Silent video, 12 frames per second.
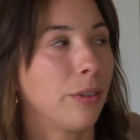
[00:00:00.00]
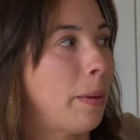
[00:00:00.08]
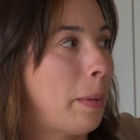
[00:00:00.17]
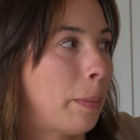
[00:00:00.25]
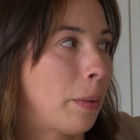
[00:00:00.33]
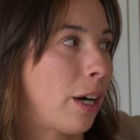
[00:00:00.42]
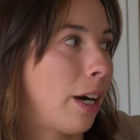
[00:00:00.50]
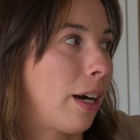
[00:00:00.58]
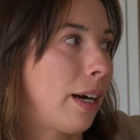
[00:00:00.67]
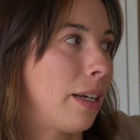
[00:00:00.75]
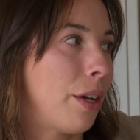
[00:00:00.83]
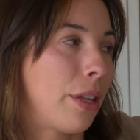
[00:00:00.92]
Remember
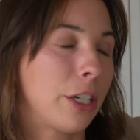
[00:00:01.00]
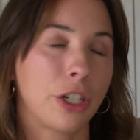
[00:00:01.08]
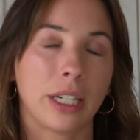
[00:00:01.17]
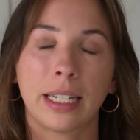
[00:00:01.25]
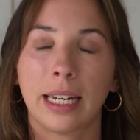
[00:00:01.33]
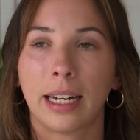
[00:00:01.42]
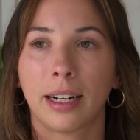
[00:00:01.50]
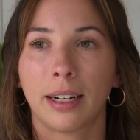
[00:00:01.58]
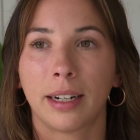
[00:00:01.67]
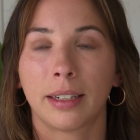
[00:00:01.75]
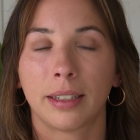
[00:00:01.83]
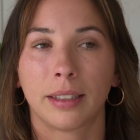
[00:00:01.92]
her and know that she's
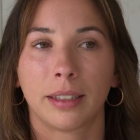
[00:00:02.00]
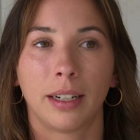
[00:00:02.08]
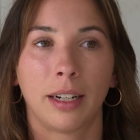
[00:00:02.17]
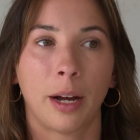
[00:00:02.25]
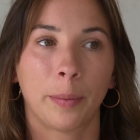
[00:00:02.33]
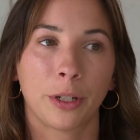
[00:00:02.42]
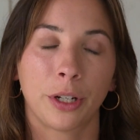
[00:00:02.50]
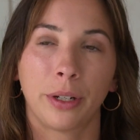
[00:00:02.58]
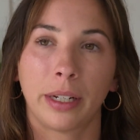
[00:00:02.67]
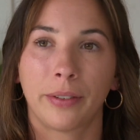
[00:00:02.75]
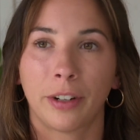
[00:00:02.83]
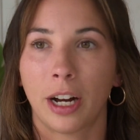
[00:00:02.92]
here and an
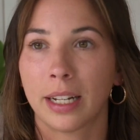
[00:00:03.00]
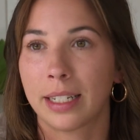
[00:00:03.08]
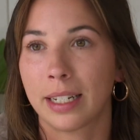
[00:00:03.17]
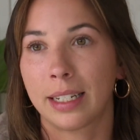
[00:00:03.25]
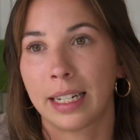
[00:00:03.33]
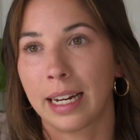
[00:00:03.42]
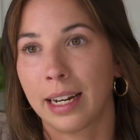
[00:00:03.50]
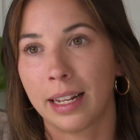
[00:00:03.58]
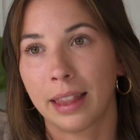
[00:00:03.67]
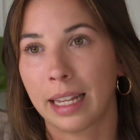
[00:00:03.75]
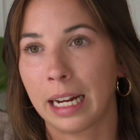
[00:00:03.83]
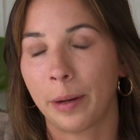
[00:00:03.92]
opportunity for us to see it
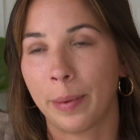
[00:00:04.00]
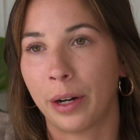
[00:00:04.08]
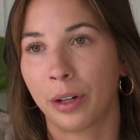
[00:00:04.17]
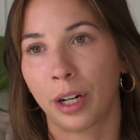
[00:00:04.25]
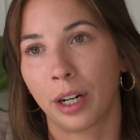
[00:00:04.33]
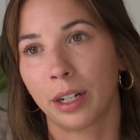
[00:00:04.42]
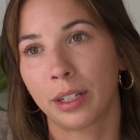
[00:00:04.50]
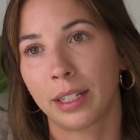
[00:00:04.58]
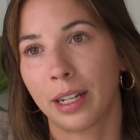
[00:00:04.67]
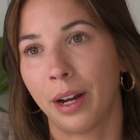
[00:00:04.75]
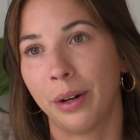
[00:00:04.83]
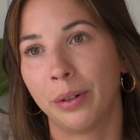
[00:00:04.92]
and think about her.
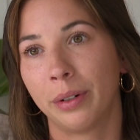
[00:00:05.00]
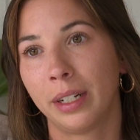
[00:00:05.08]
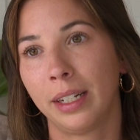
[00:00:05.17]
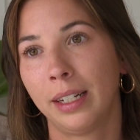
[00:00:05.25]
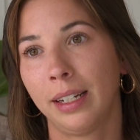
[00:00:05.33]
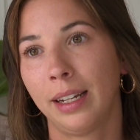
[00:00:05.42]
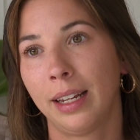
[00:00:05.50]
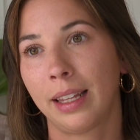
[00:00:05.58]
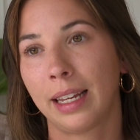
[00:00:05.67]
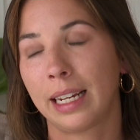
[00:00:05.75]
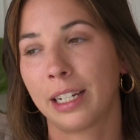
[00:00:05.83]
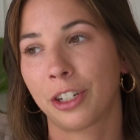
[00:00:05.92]
So I
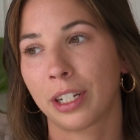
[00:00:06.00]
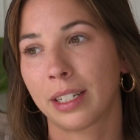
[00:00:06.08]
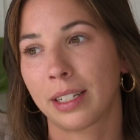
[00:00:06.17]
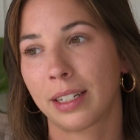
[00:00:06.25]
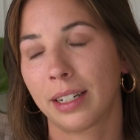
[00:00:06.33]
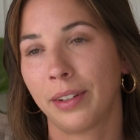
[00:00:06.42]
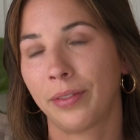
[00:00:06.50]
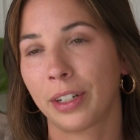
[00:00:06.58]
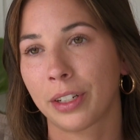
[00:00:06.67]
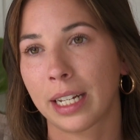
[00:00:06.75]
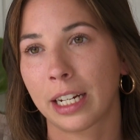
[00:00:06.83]
think it just it feels